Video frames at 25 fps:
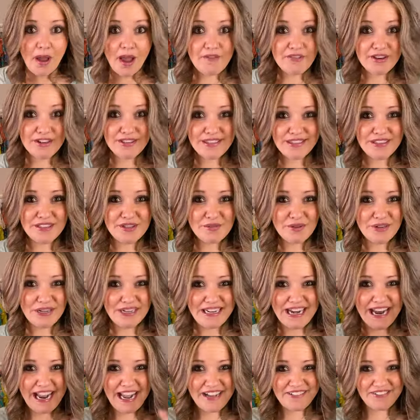everything that we're
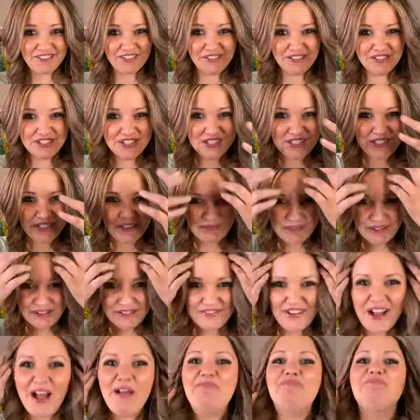going to have, which is super
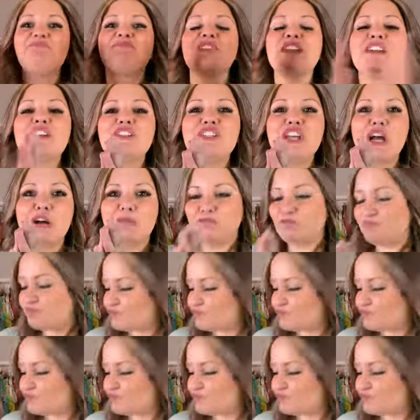fun. So